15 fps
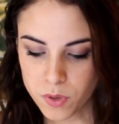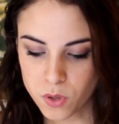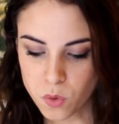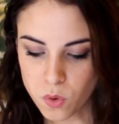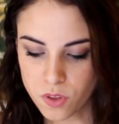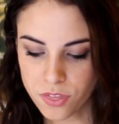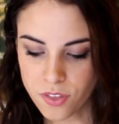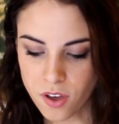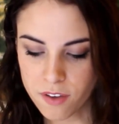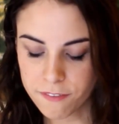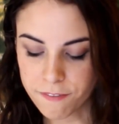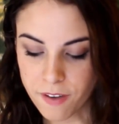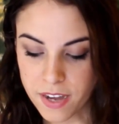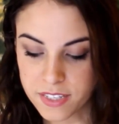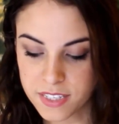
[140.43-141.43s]
your thought
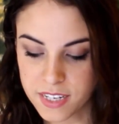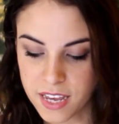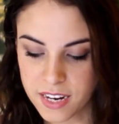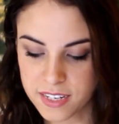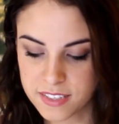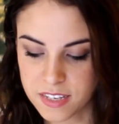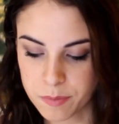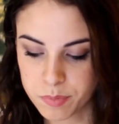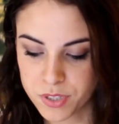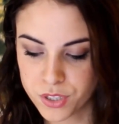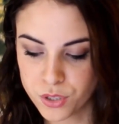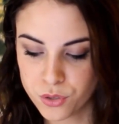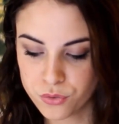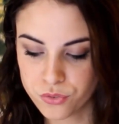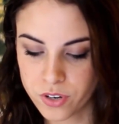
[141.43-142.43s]
finding and accepting
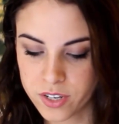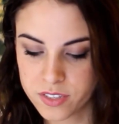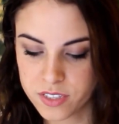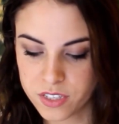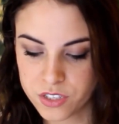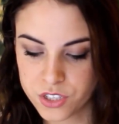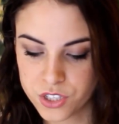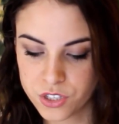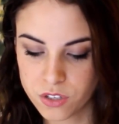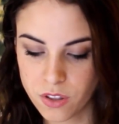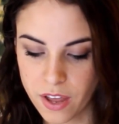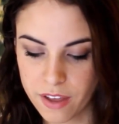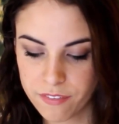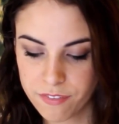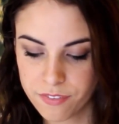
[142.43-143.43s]
new friends into your
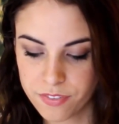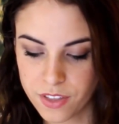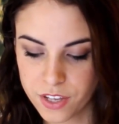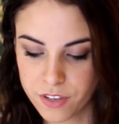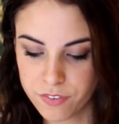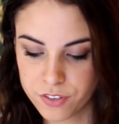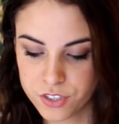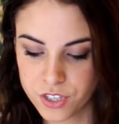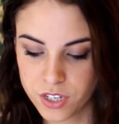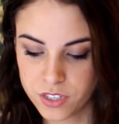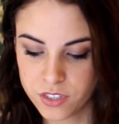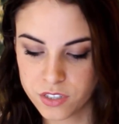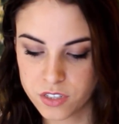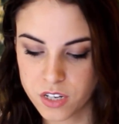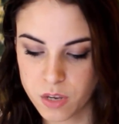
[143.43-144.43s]
life. Thank you for
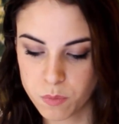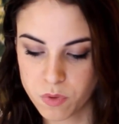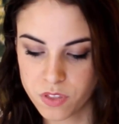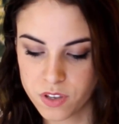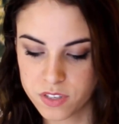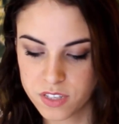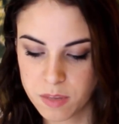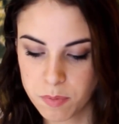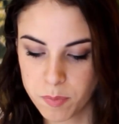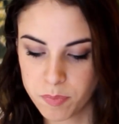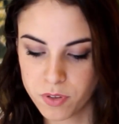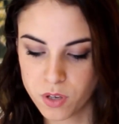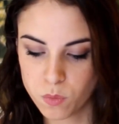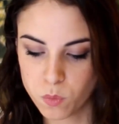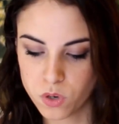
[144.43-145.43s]
sharing your time with us. Keep up
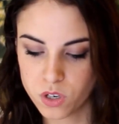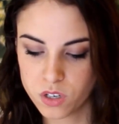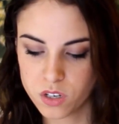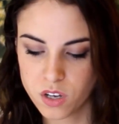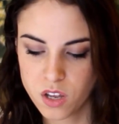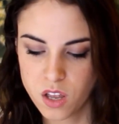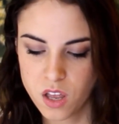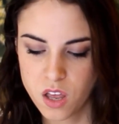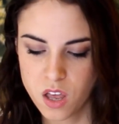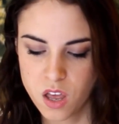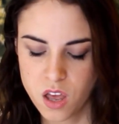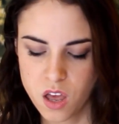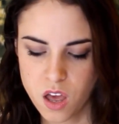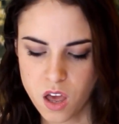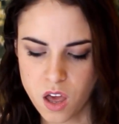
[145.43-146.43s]
the good work.
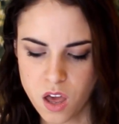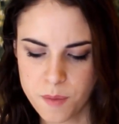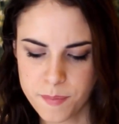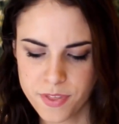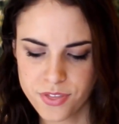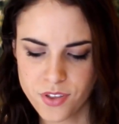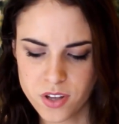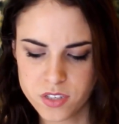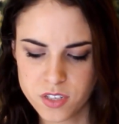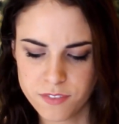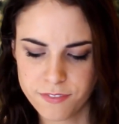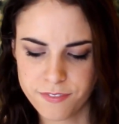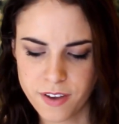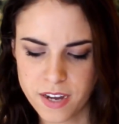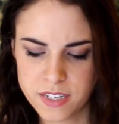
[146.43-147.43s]
My thoughts on
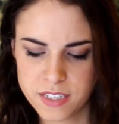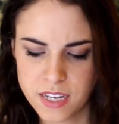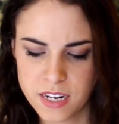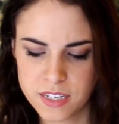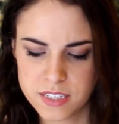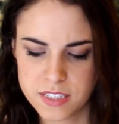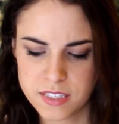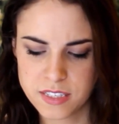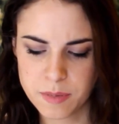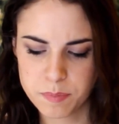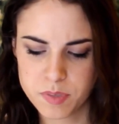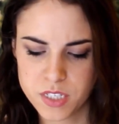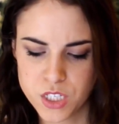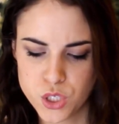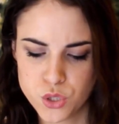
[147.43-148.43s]
finding and
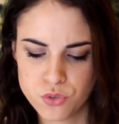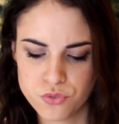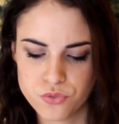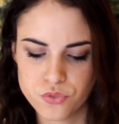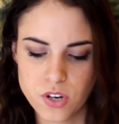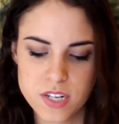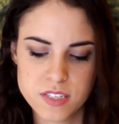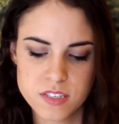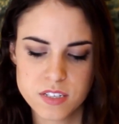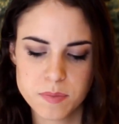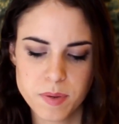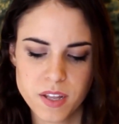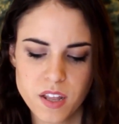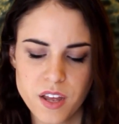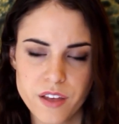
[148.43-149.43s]
accepting new friends into
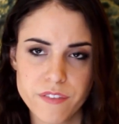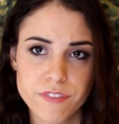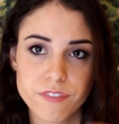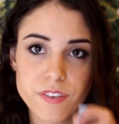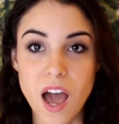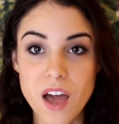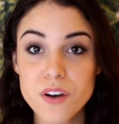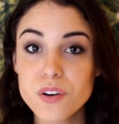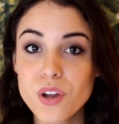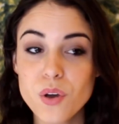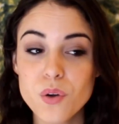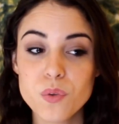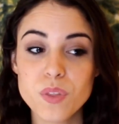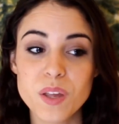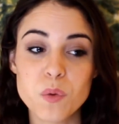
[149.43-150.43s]
my life. I don't
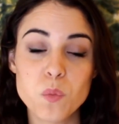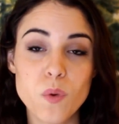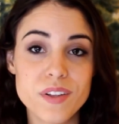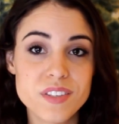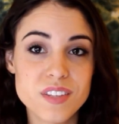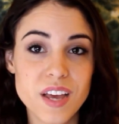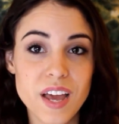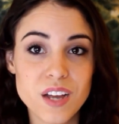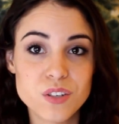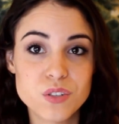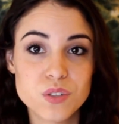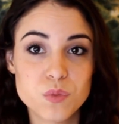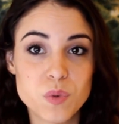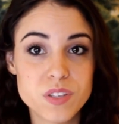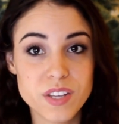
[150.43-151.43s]
know, like once I
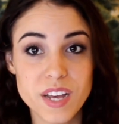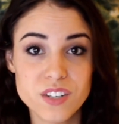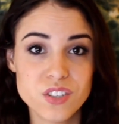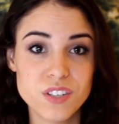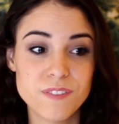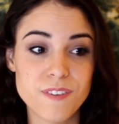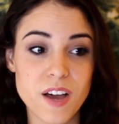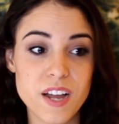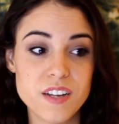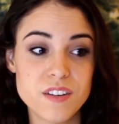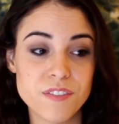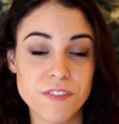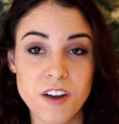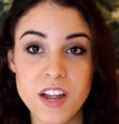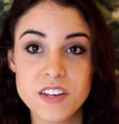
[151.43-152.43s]
actually find a
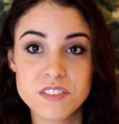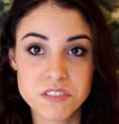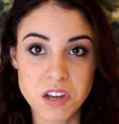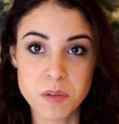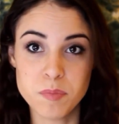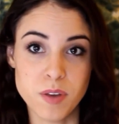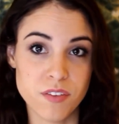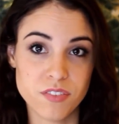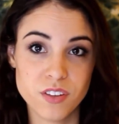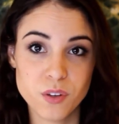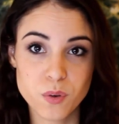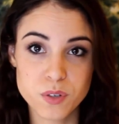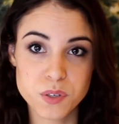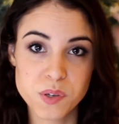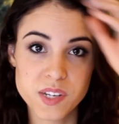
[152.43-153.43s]
friend, I'm definitely
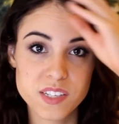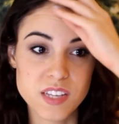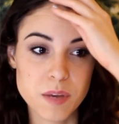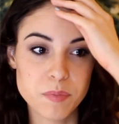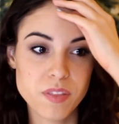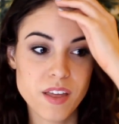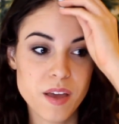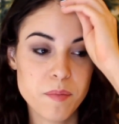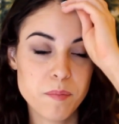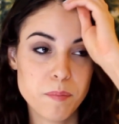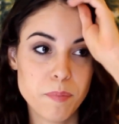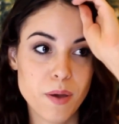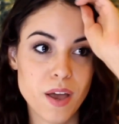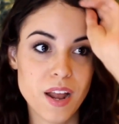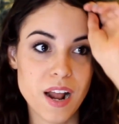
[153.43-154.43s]
going to accept them,
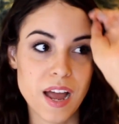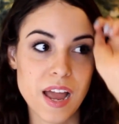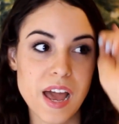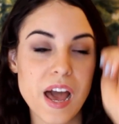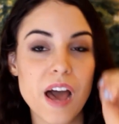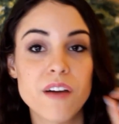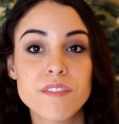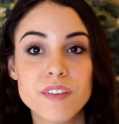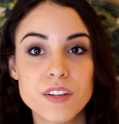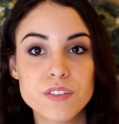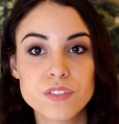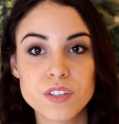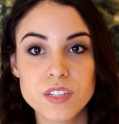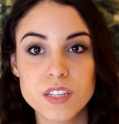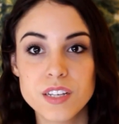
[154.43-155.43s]
but I haven't
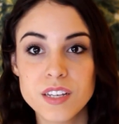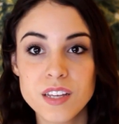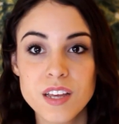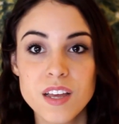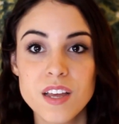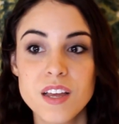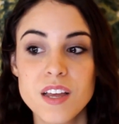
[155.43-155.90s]
really